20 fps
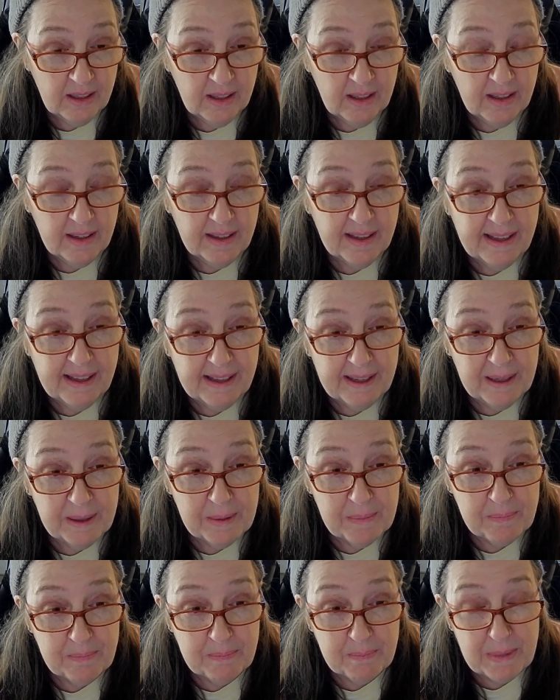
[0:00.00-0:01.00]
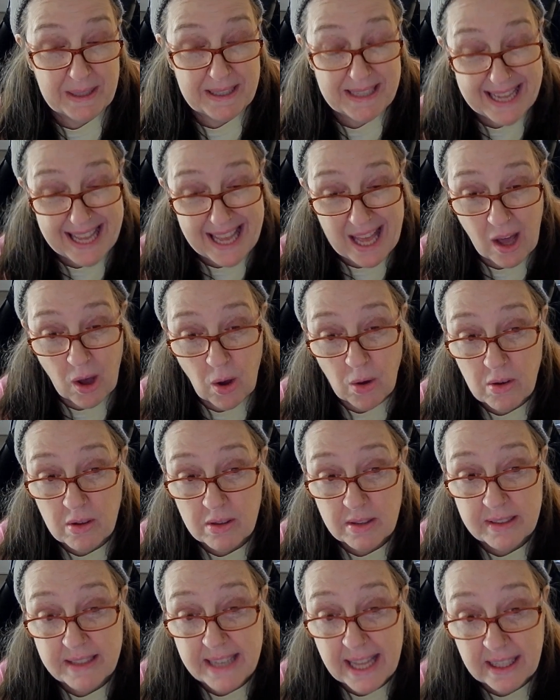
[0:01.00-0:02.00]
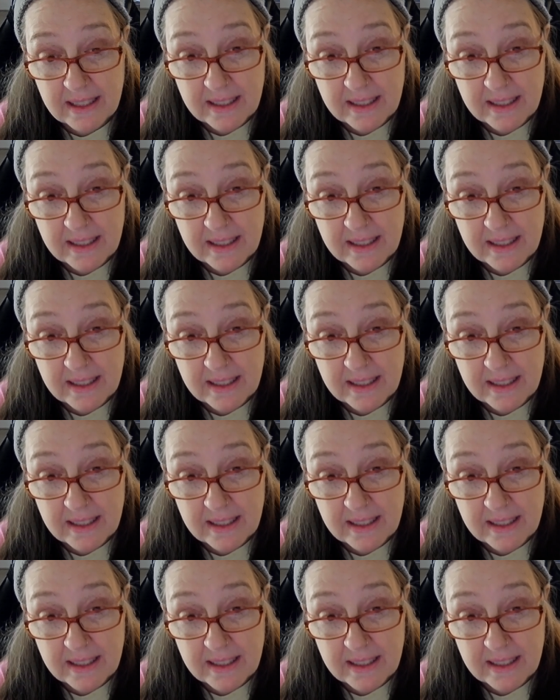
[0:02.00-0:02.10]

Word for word: Uh, but now, now